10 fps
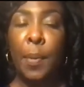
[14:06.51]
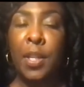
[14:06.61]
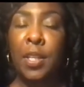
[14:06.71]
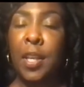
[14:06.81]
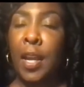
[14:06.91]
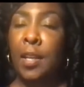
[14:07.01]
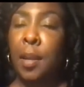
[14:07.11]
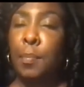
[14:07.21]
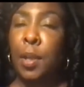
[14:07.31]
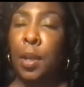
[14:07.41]
but it's saying
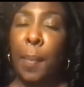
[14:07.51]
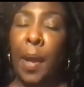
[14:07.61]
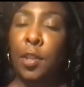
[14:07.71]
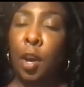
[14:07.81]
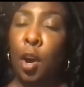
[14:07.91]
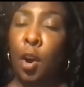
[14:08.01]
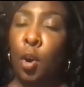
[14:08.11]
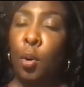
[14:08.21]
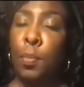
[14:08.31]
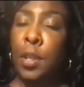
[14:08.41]
something about the
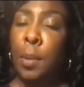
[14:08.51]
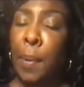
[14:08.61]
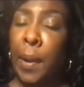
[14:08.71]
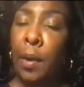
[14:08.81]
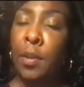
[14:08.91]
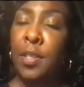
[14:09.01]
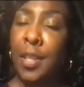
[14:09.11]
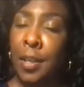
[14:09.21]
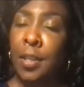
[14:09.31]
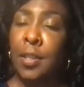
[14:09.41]
homes and the parents
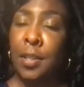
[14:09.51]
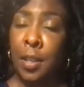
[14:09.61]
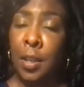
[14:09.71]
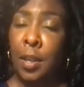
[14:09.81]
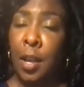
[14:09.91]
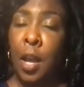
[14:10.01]
in the city.